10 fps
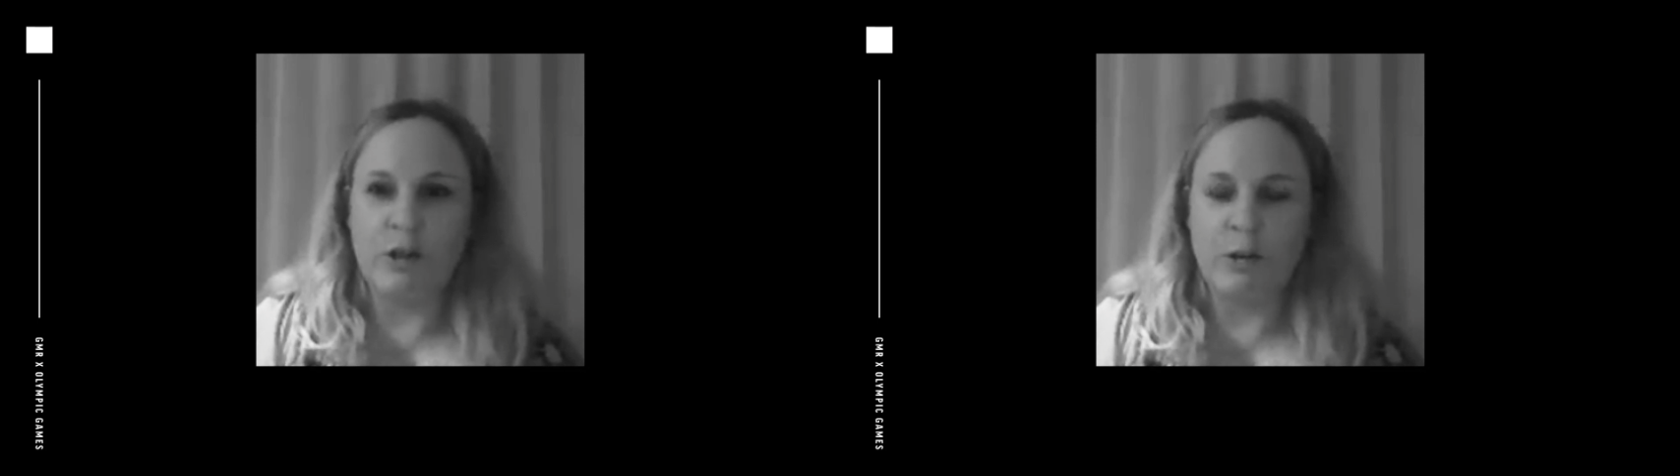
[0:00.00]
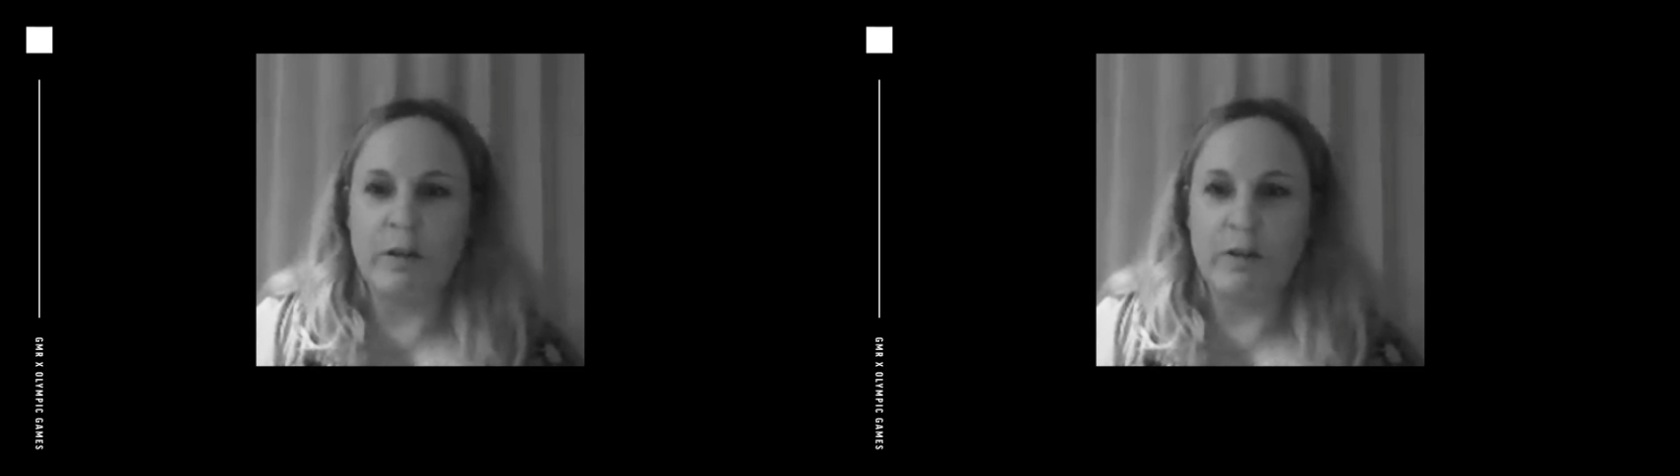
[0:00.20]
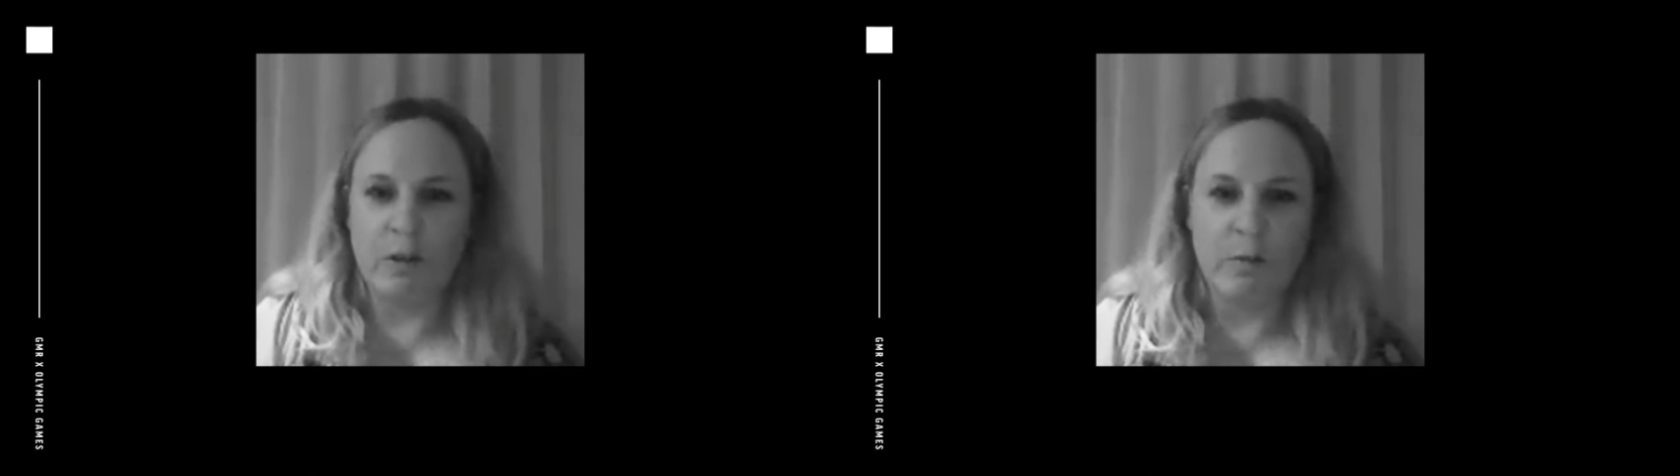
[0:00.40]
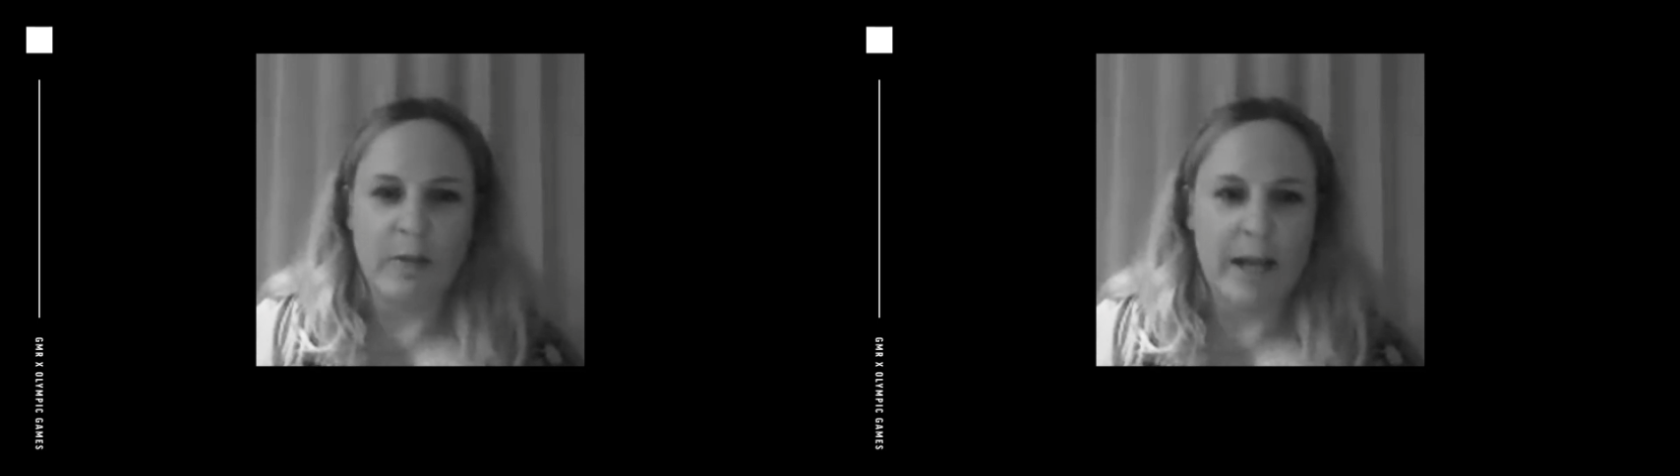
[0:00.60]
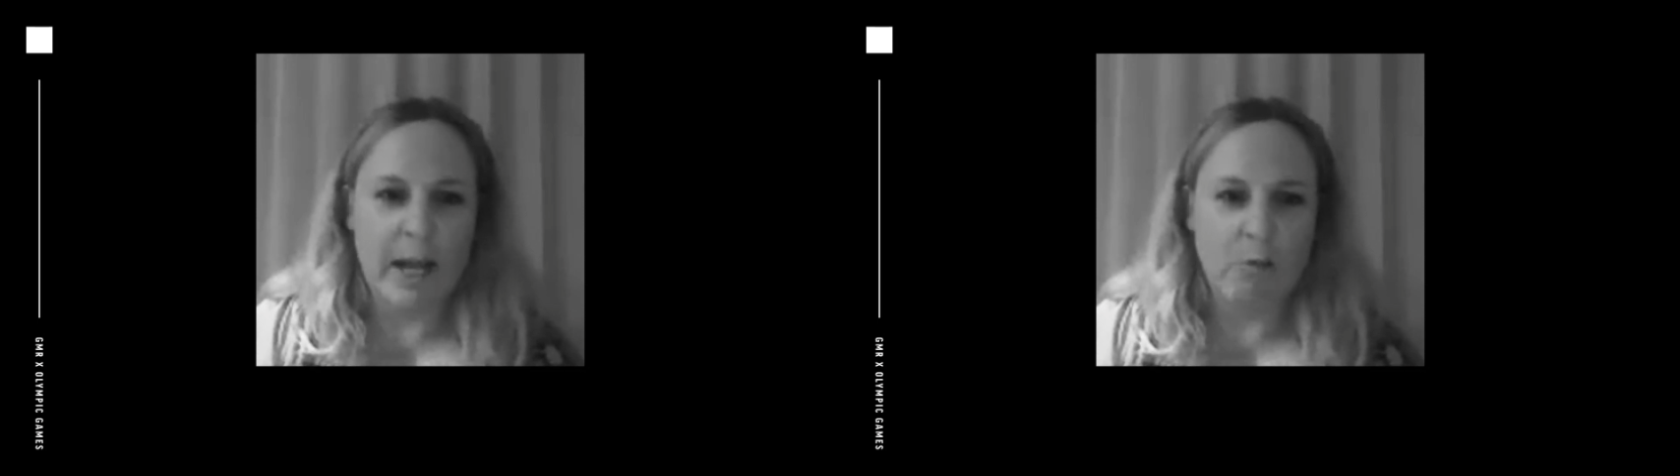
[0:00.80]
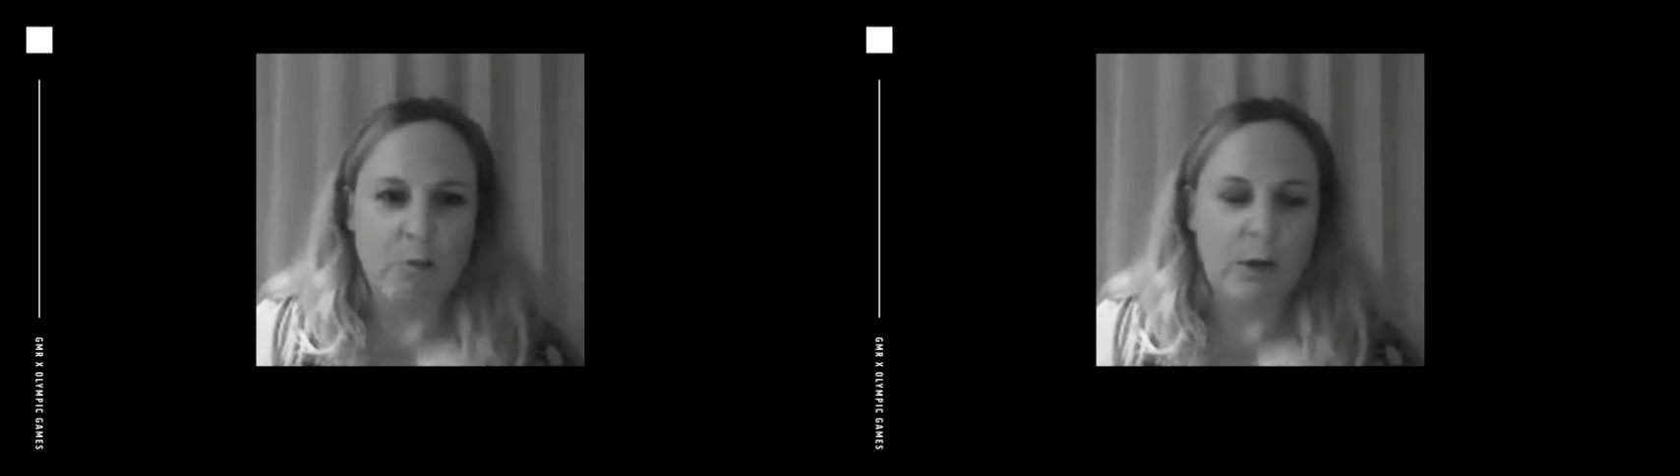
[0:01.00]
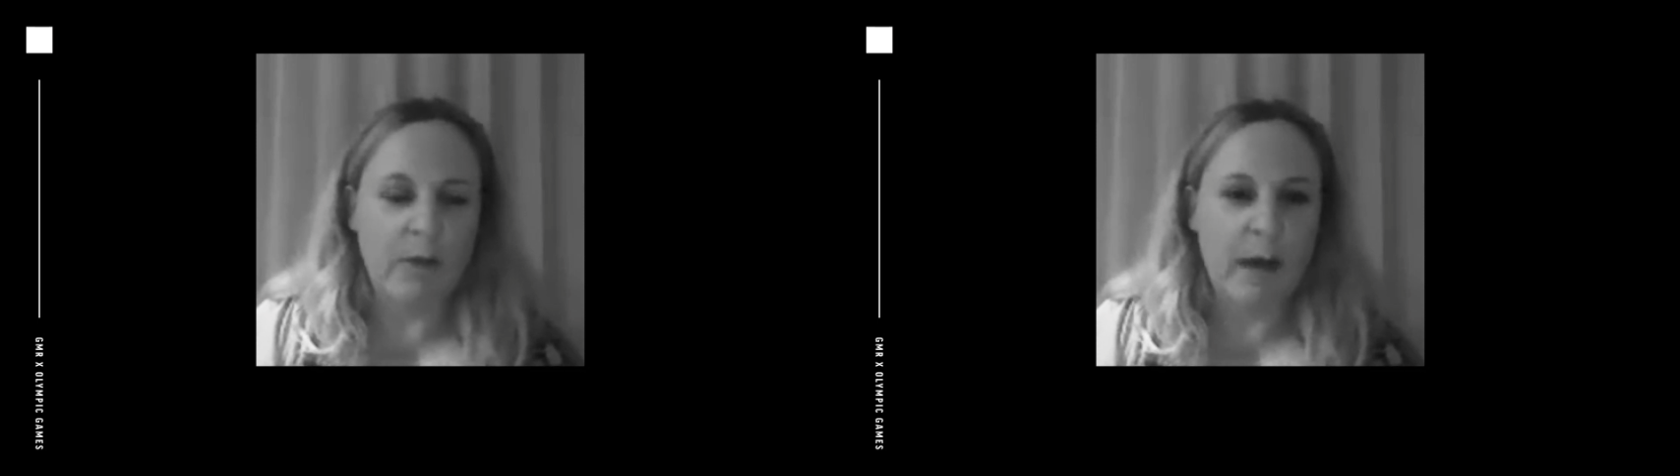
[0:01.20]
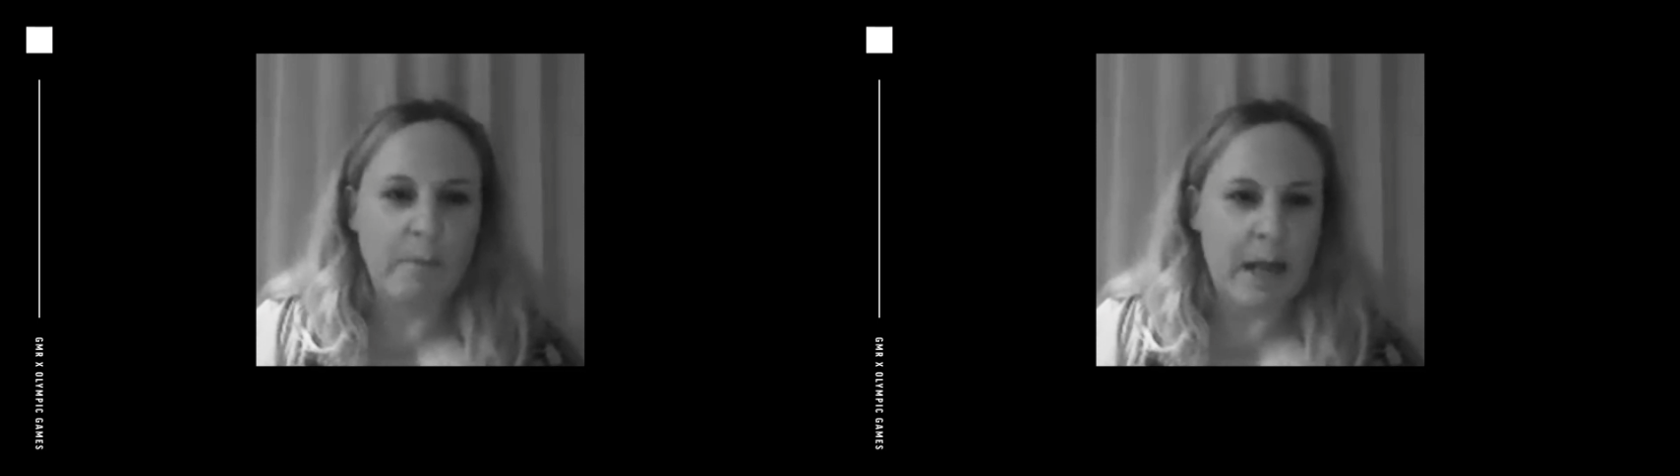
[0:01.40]
to consume the games,
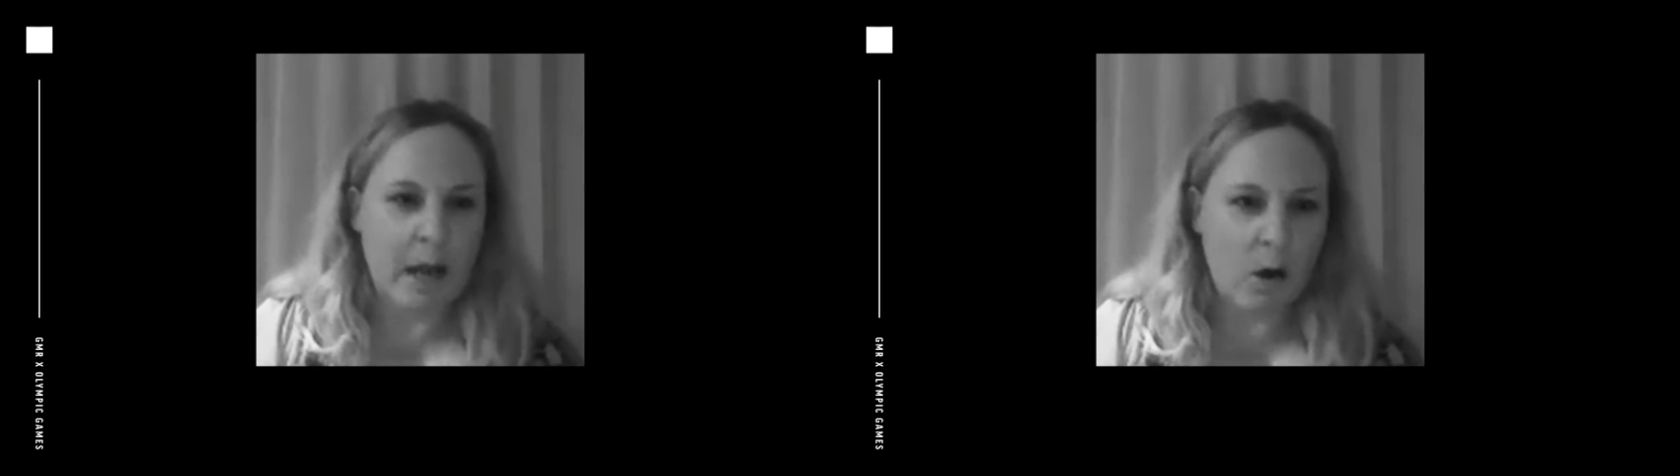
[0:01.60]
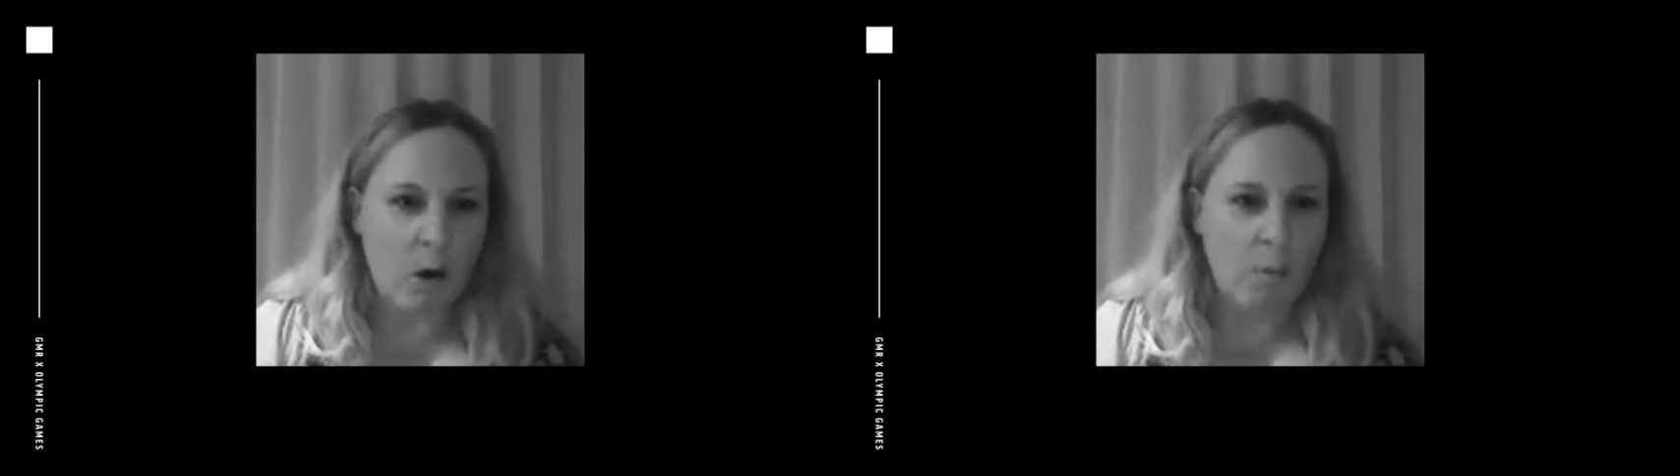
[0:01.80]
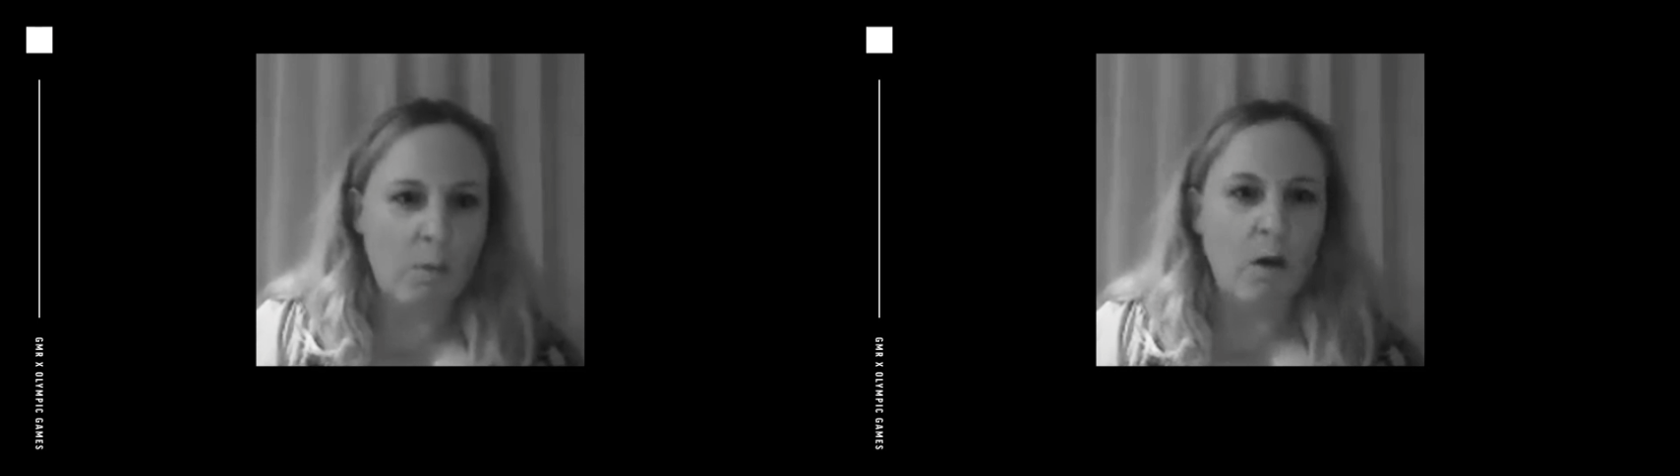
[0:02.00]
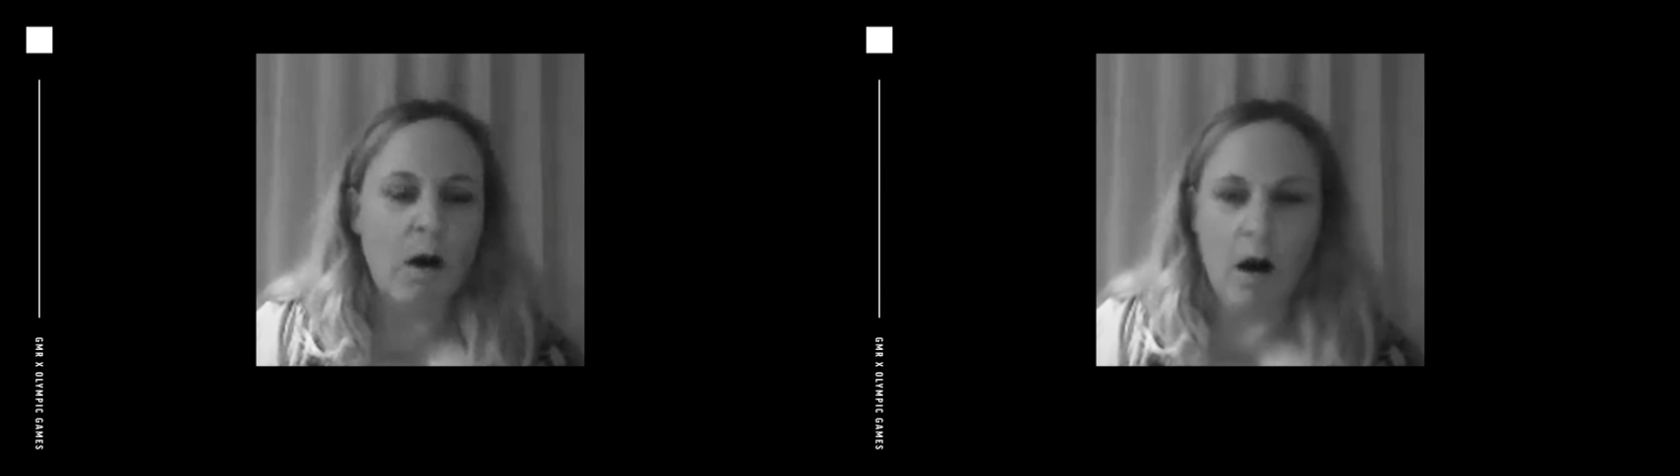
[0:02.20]
whether that be at home,